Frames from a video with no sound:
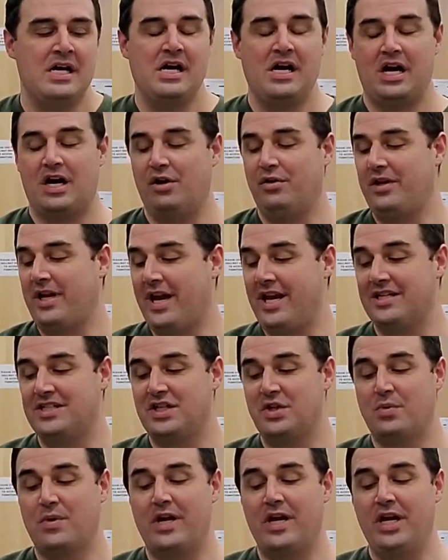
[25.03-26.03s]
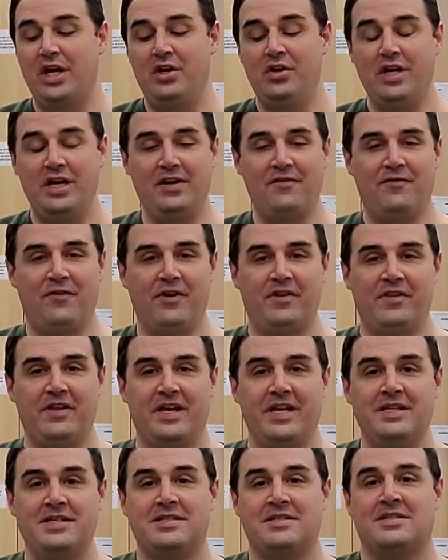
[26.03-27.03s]
Okay, so what you need for
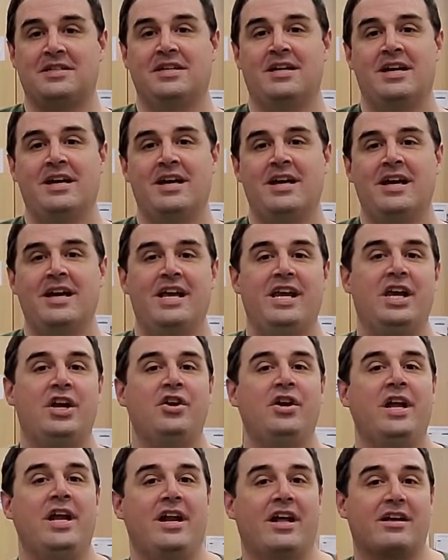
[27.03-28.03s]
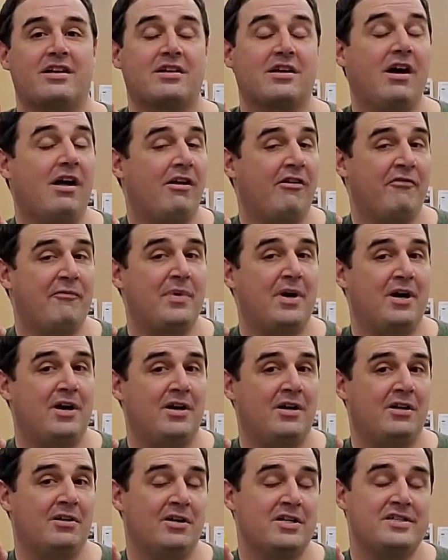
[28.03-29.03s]
this, you need a golf
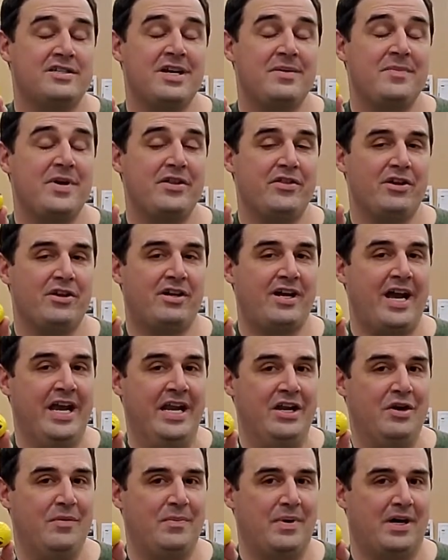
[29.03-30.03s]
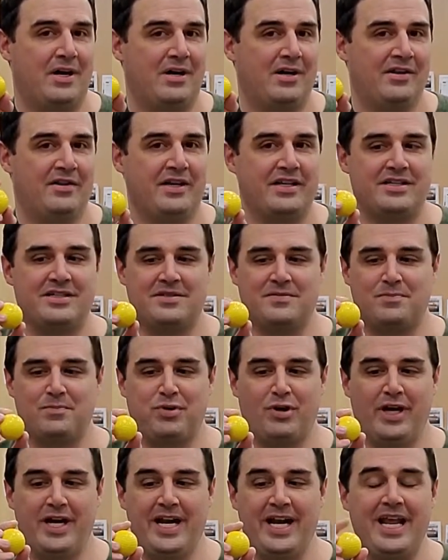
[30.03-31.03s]
ball or some other kind of ball that's
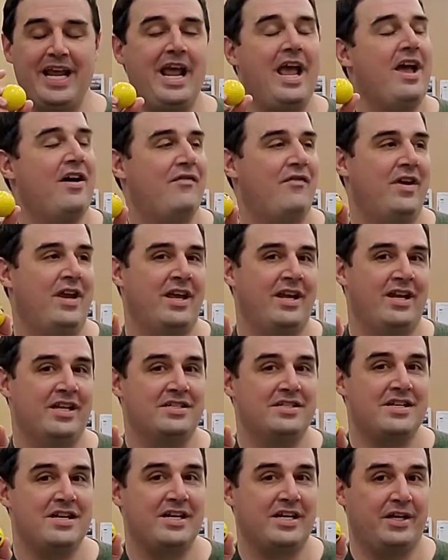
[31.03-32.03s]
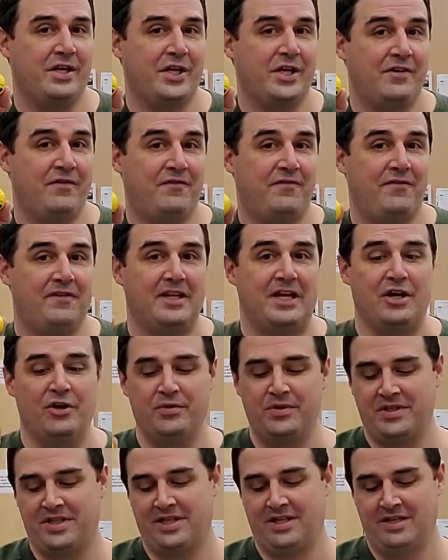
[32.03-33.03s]
pretty heavy and is not going to
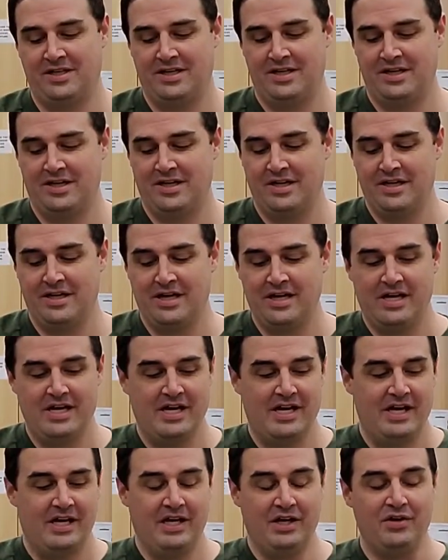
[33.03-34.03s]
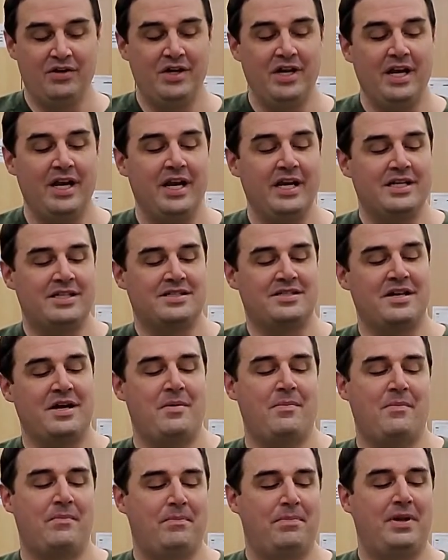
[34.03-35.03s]
float. You need
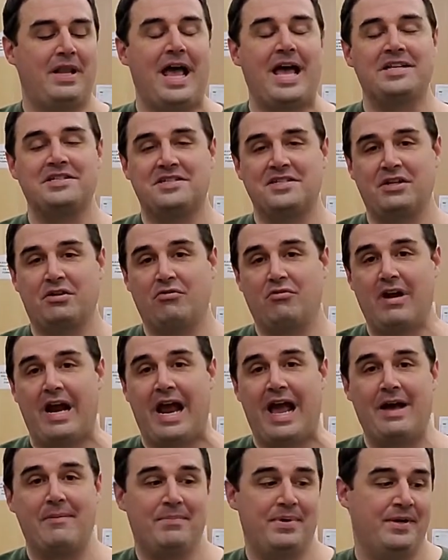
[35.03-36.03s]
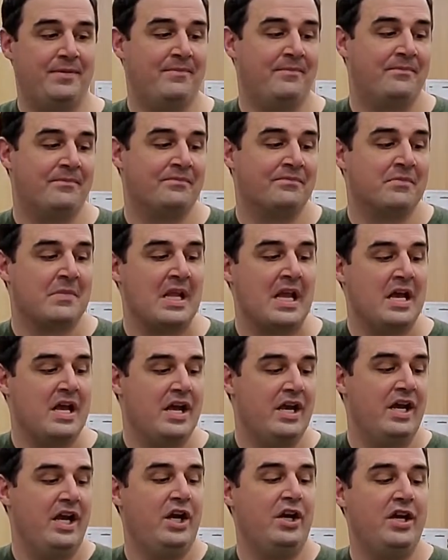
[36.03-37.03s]
some plastic wrap,
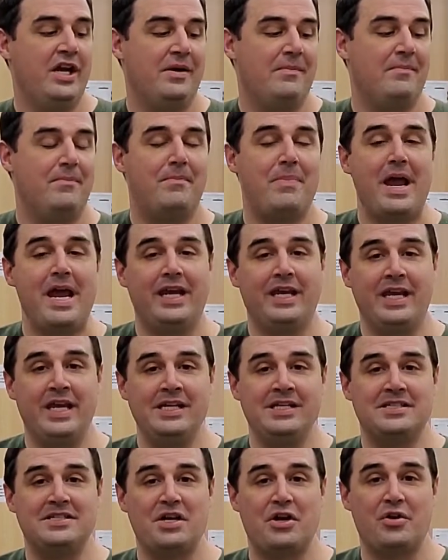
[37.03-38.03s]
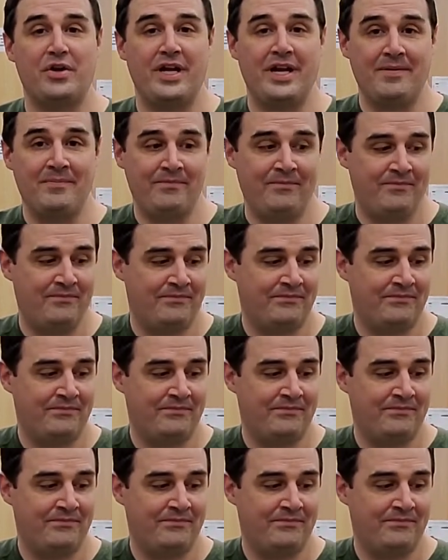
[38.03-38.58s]
you need baking soda,